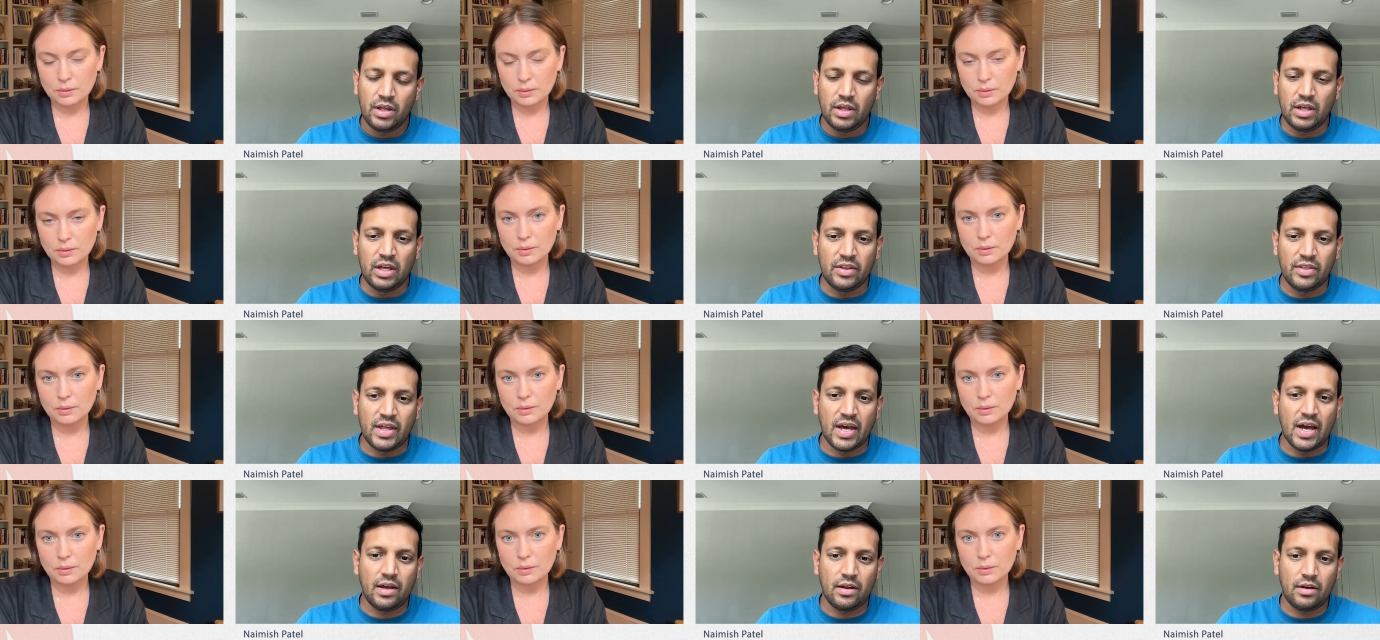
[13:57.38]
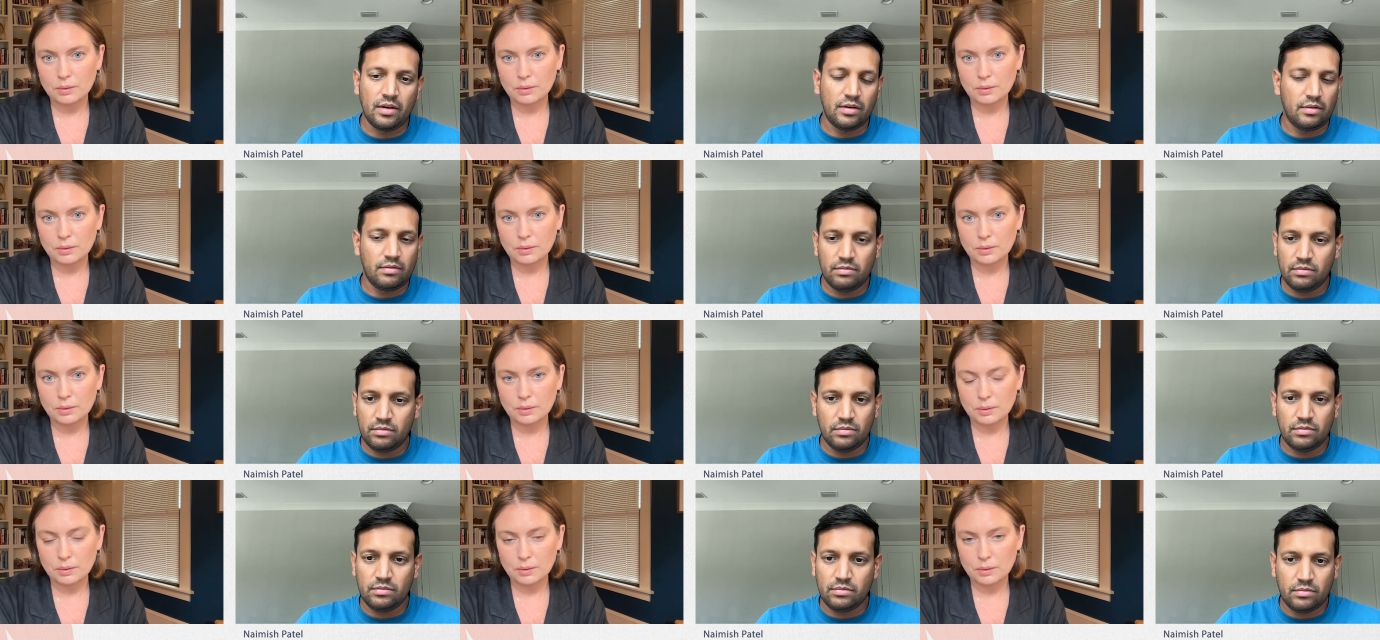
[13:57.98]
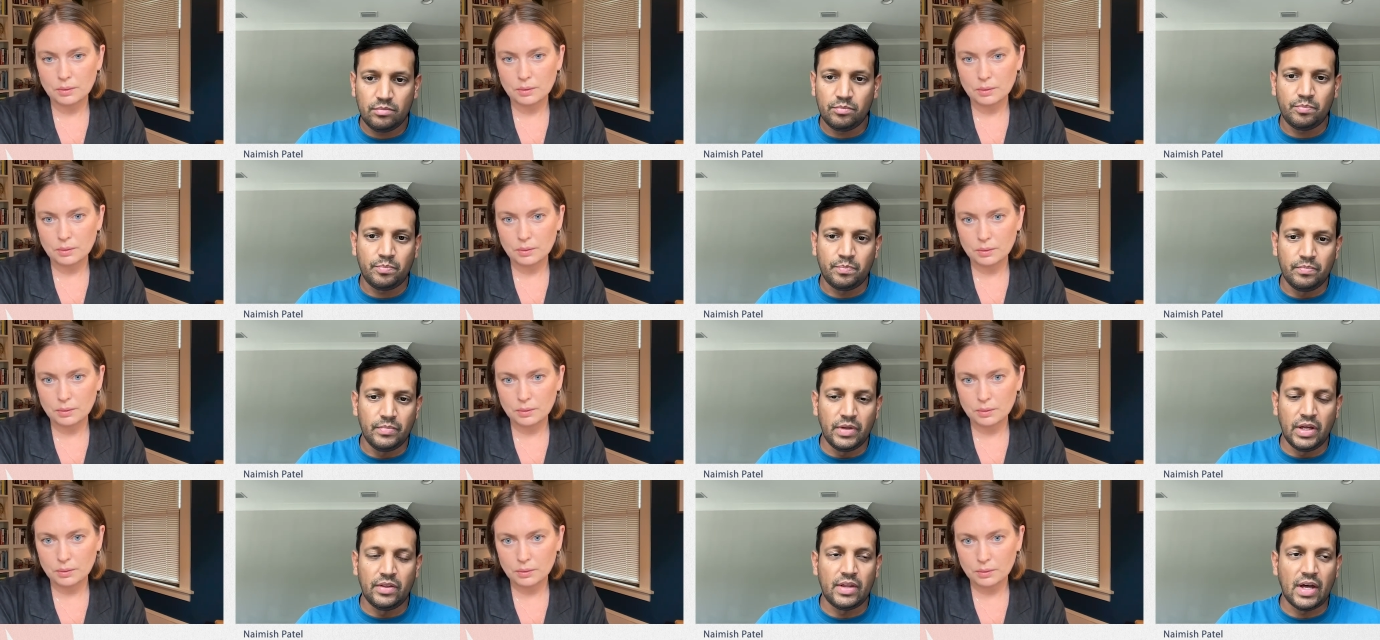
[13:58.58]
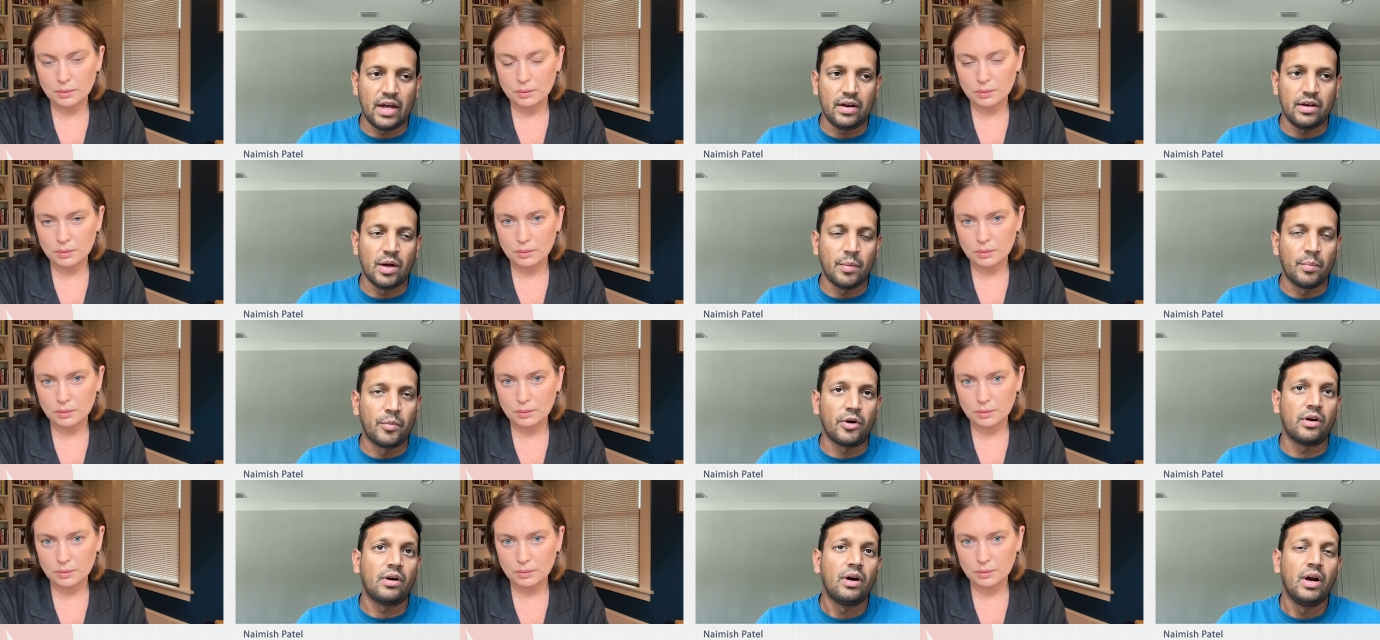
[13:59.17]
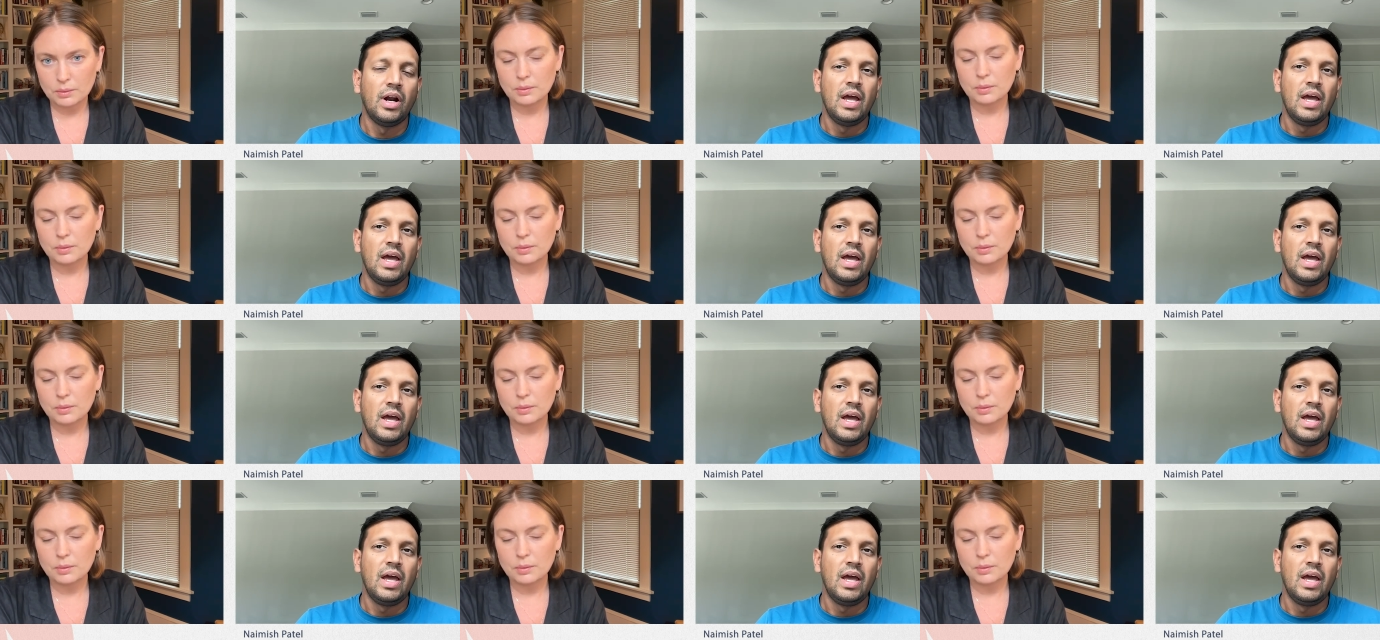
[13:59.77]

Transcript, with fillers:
Speaker 1: in that, in that number.